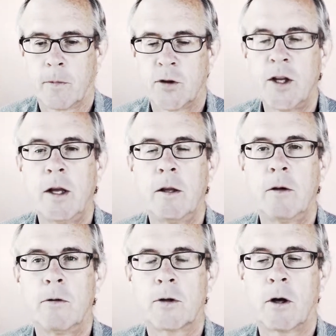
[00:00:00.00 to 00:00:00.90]
Singing
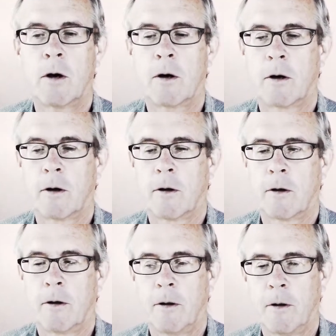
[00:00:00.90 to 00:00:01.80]
the new song.
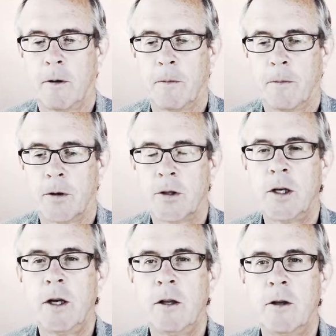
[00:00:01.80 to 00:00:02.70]

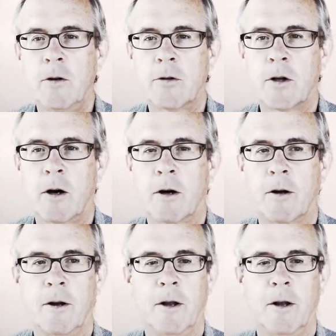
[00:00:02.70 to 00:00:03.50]
Singing the new song.